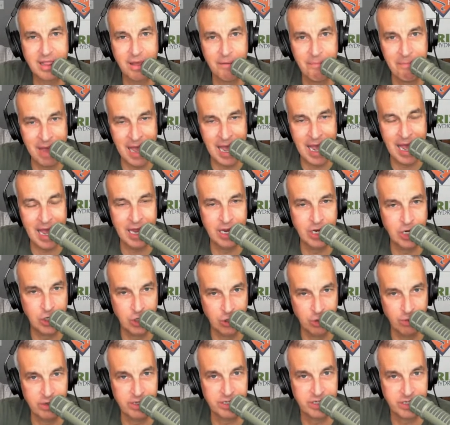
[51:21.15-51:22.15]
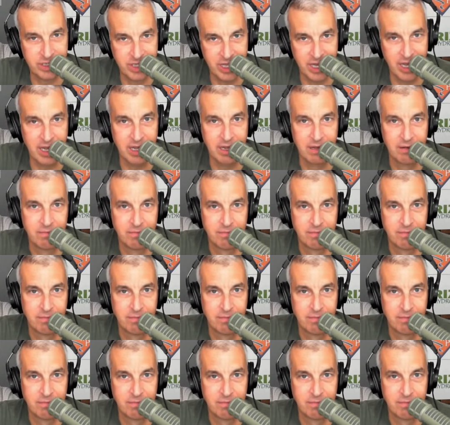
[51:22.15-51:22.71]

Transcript: the man do his thing.